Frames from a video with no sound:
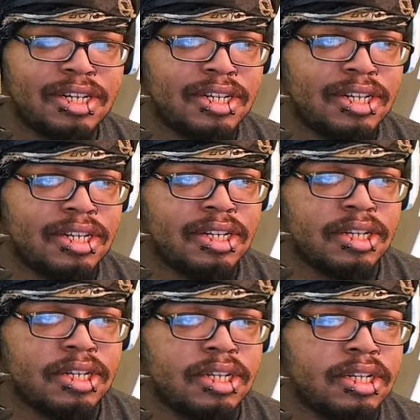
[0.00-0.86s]

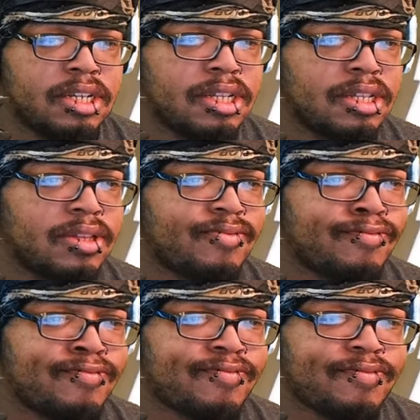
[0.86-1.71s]

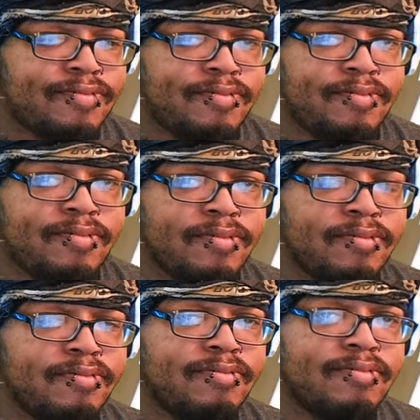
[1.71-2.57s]

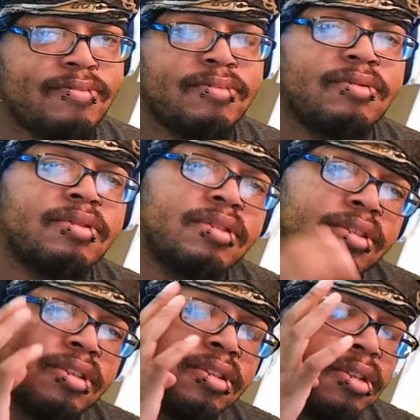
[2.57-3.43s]

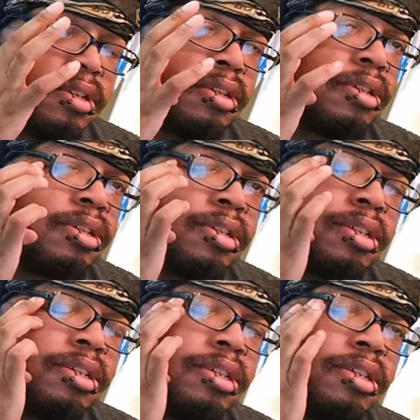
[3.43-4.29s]

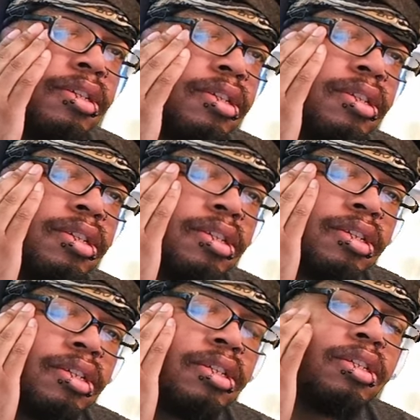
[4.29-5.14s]

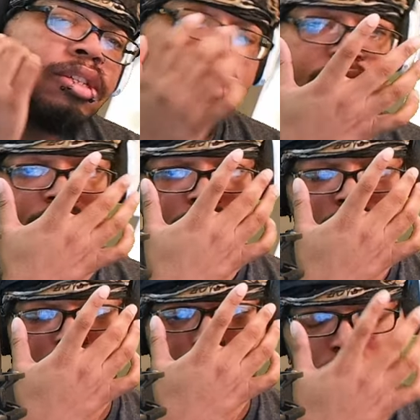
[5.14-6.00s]

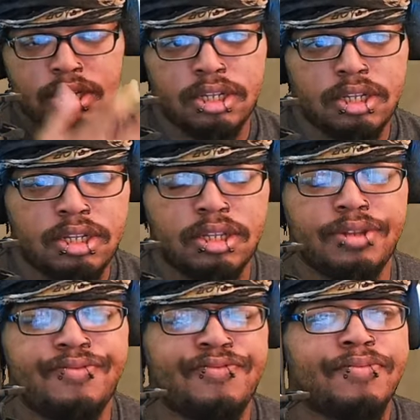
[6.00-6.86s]

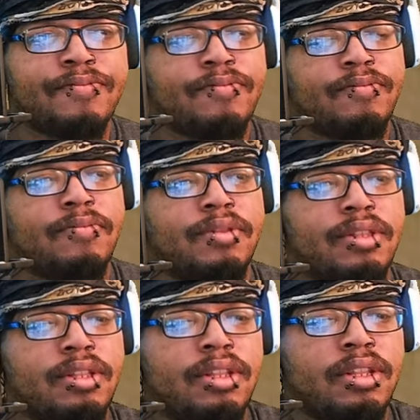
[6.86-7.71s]
(no one is talking)